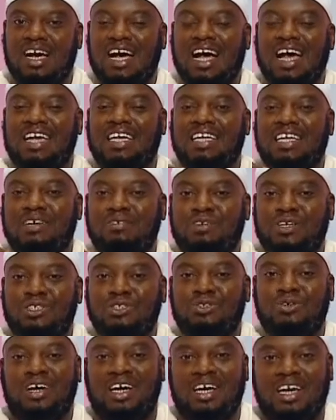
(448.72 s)
I give it
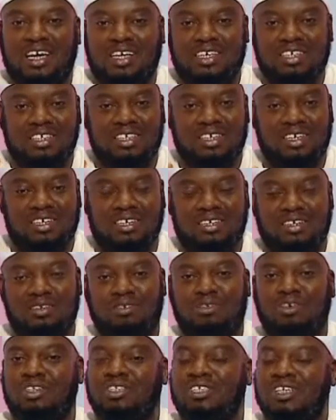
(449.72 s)
to Aisha
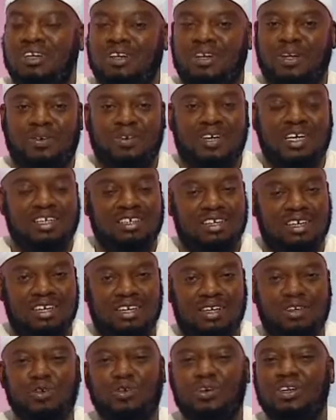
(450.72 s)

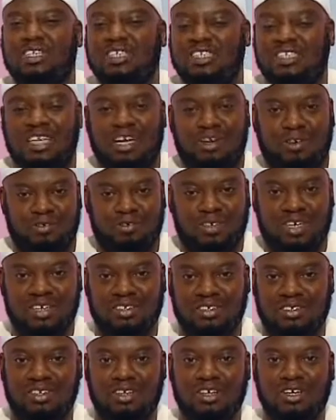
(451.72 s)
anha. Look at this
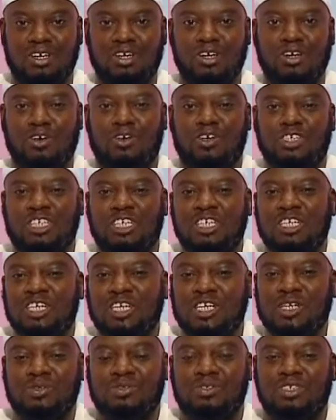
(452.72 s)
sacrifice. Because she
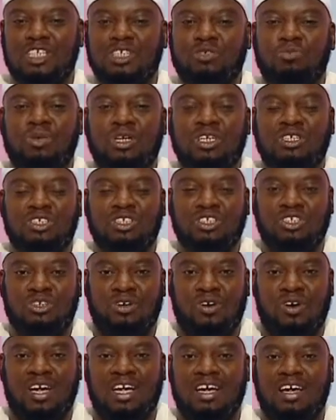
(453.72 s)
knew this brings
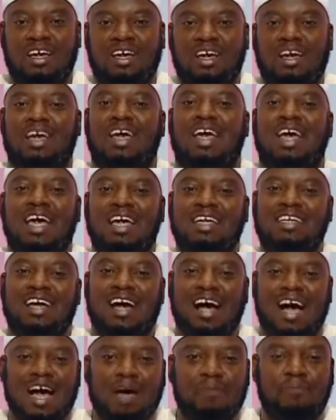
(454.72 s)
joy and
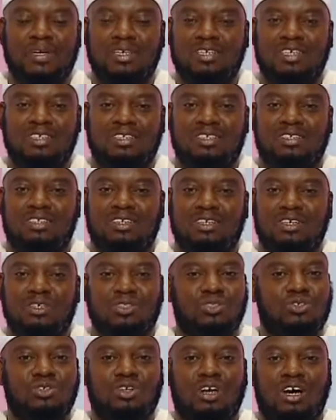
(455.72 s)
happiness
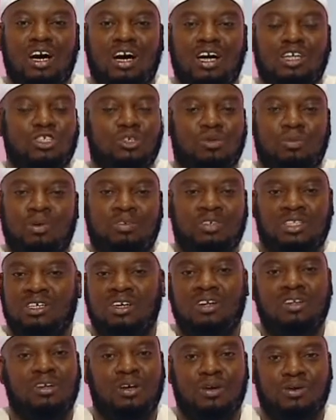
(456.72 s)
to the heart of the
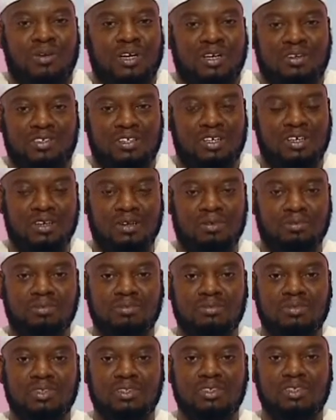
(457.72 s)
Prophet
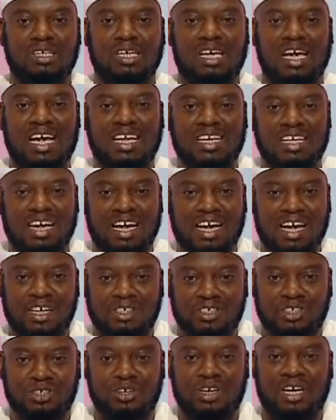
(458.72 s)
And her
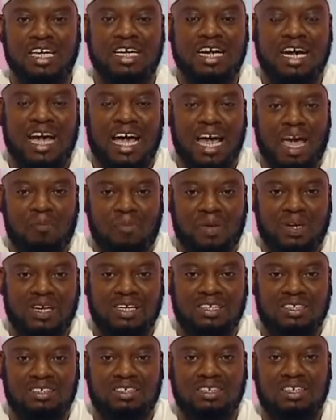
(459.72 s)
joy and her
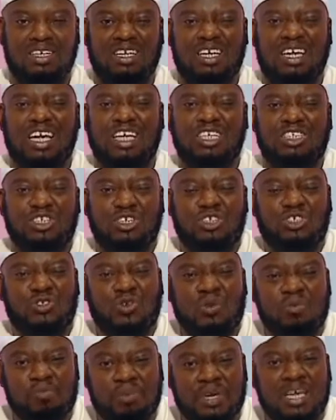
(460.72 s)
happiness is just
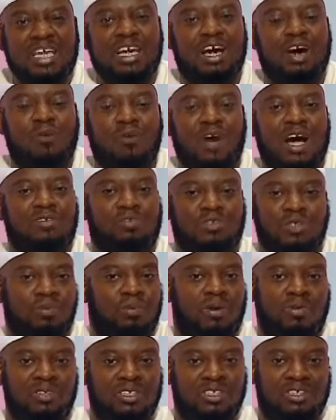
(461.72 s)
to be a wife of the
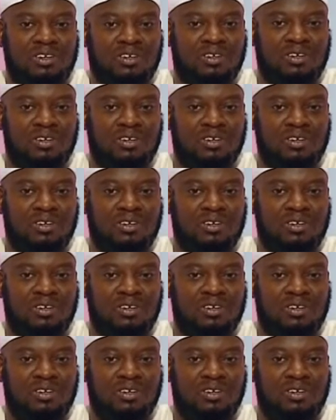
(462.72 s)
Prophet